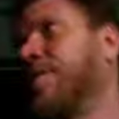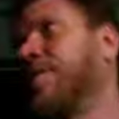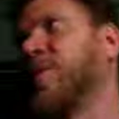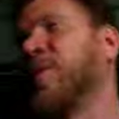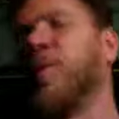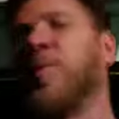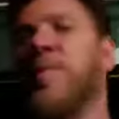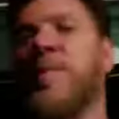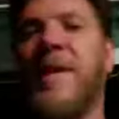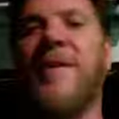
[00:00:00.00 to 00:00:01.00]
Truth
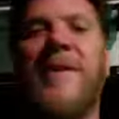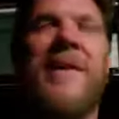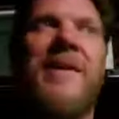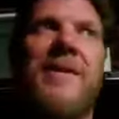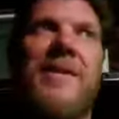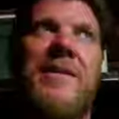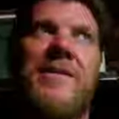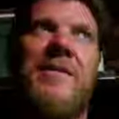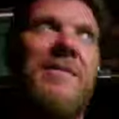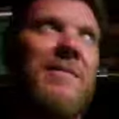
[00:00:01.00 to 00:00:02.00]
telling
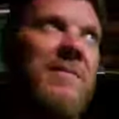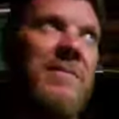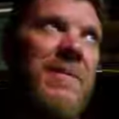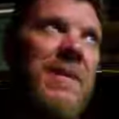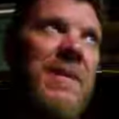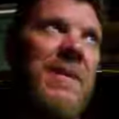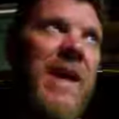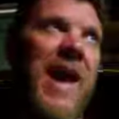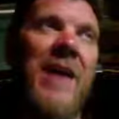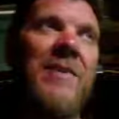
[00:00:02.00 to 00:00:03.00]
is an
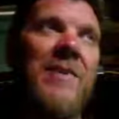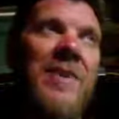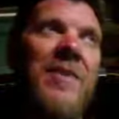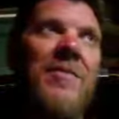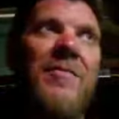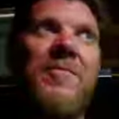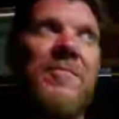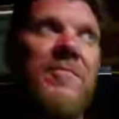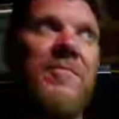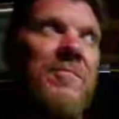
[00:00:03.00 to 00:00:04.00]
act of
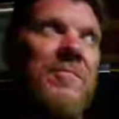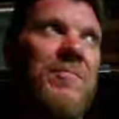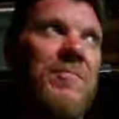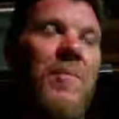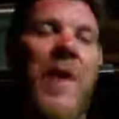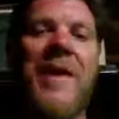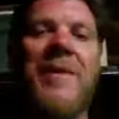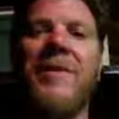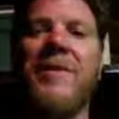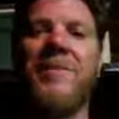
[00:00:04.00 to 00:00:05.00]

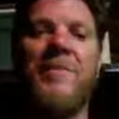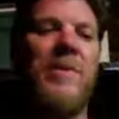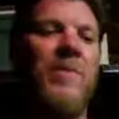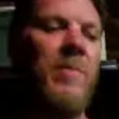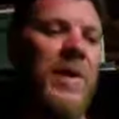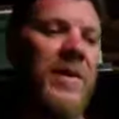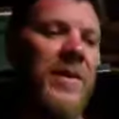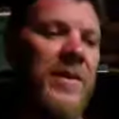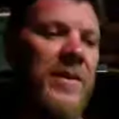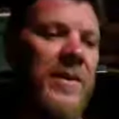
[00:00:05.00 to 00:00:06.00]
radicalism and
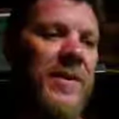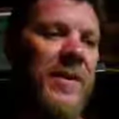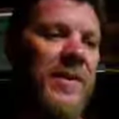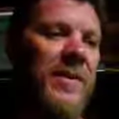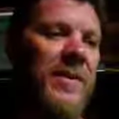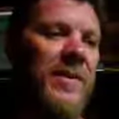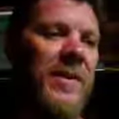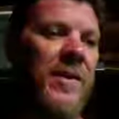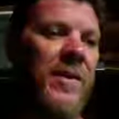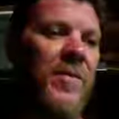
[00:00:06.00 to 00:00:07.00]
rebellion and,
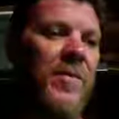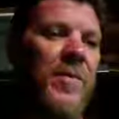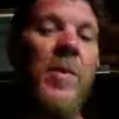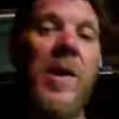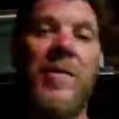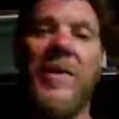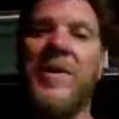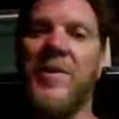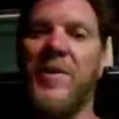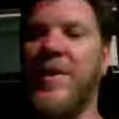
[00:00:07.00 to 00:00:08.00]
throughout
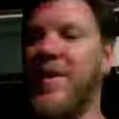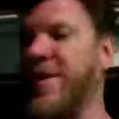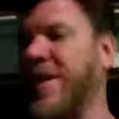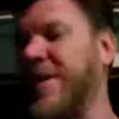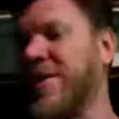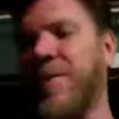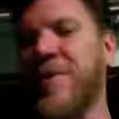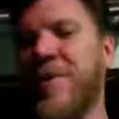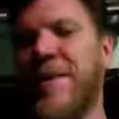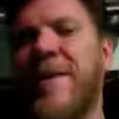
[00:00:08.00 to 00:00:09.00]
history and
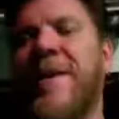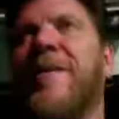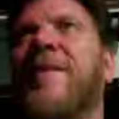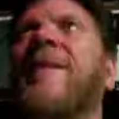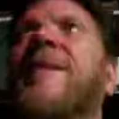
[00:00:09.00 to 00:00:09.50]
especially now.